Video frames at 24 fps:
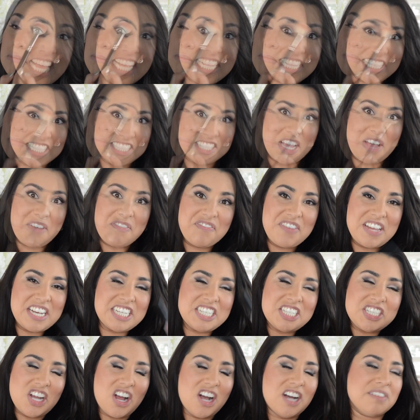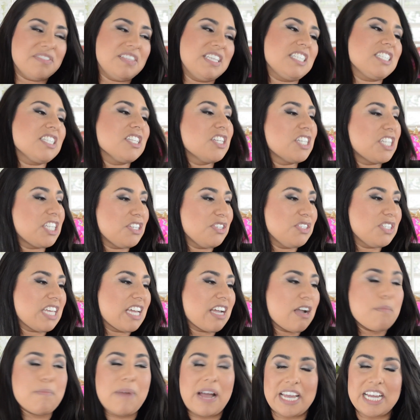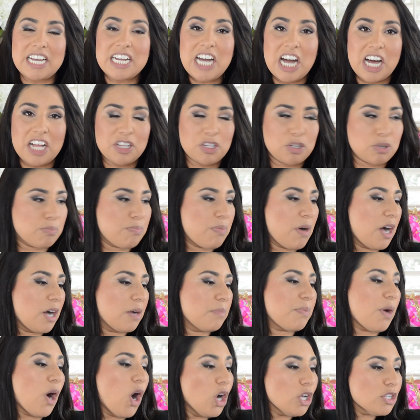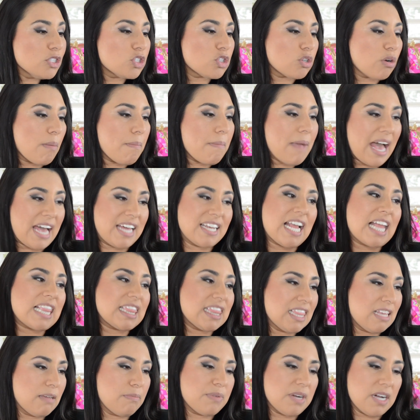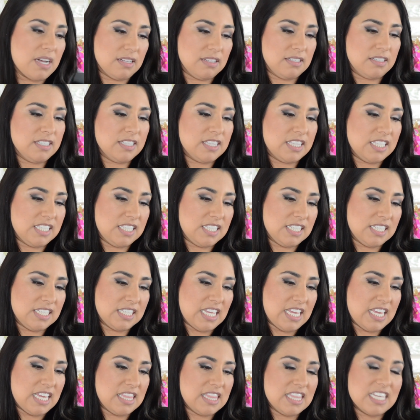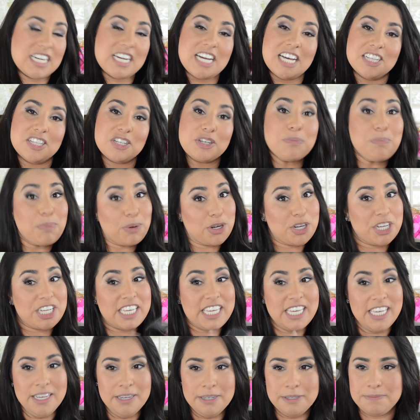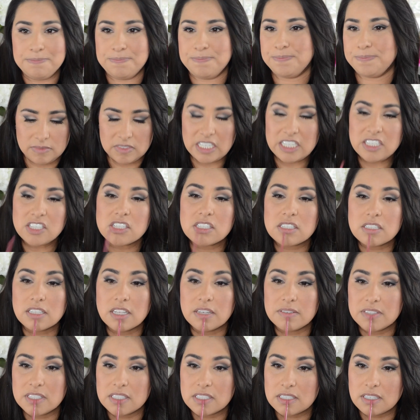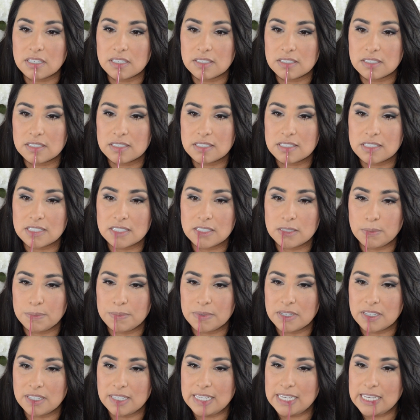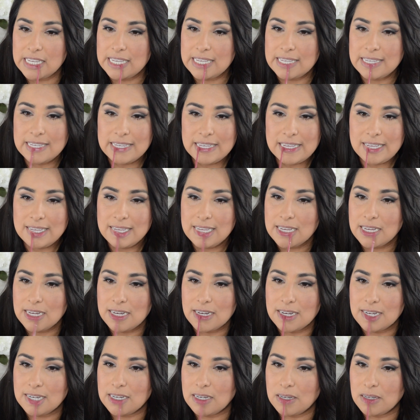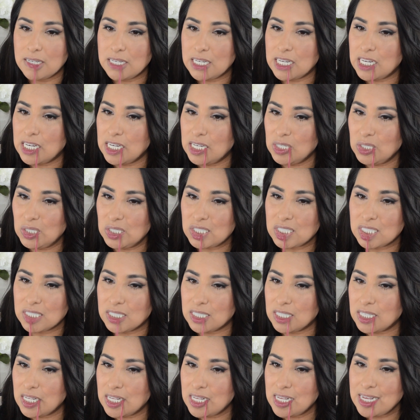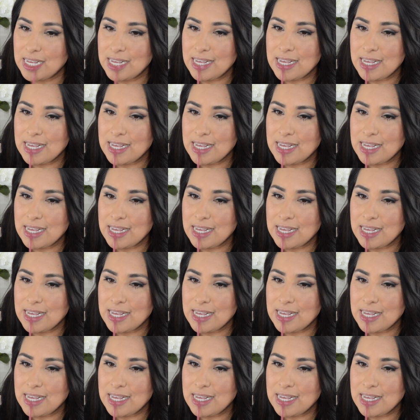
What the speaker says: Let's finish off this look using my ColourPop Ultra Matte Lip Color. This is in the color Perky. I just love this color. It's such a pretty neutral